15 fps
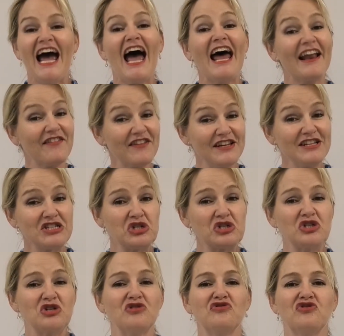And at the
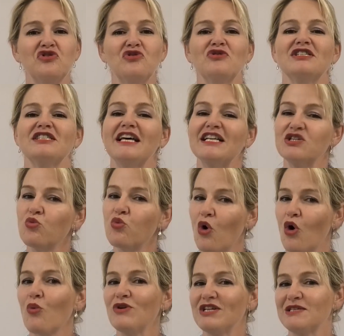Institute, of course, that's
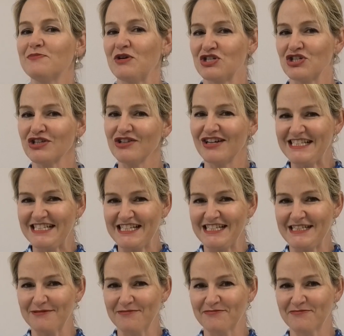what we specialize
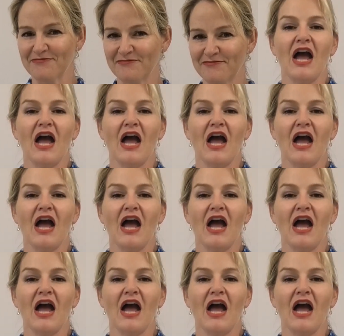in.